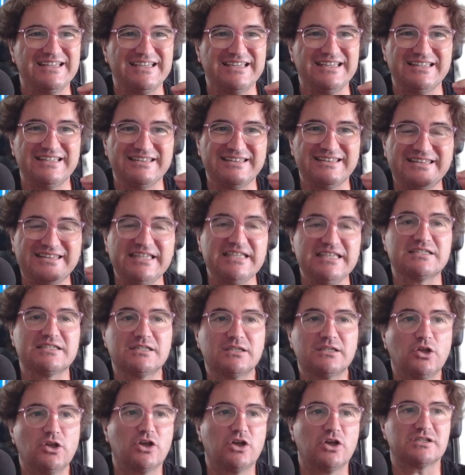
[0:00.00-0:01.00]
this
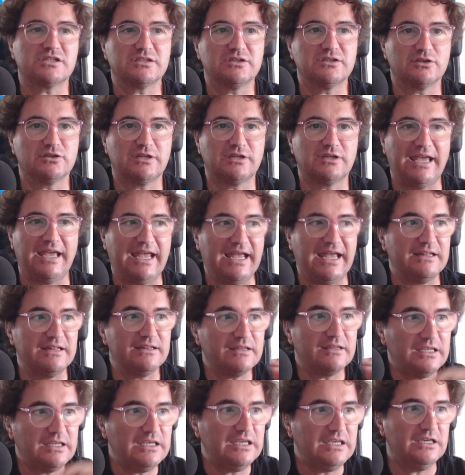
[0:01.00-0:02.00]
does not
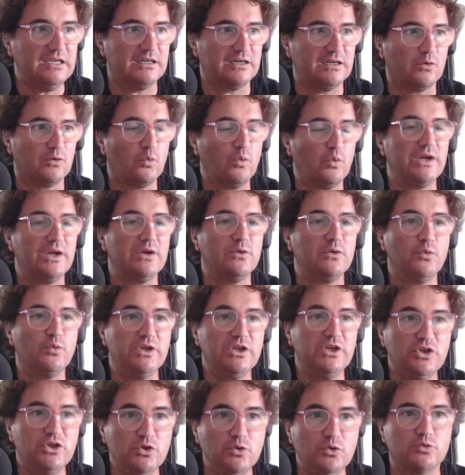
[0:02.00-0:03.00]
end here. When we
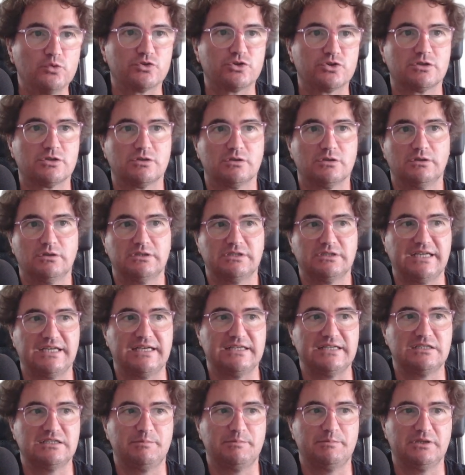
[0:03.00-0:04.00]
use
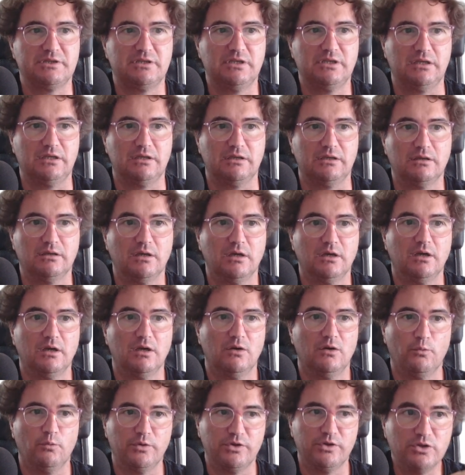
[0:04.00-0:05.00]
ChatGPT,
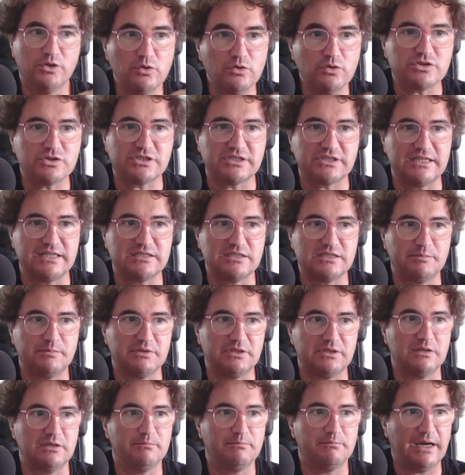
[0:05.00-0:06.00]
we use
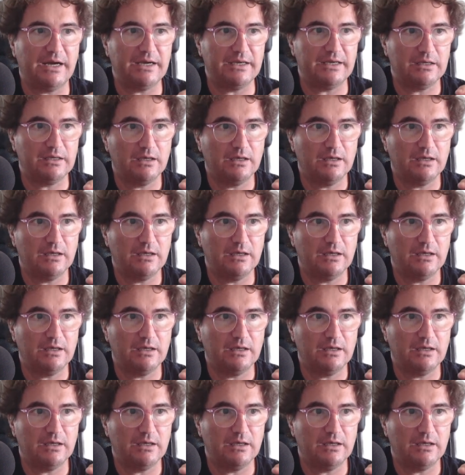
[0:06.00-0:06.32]
ChatGPT by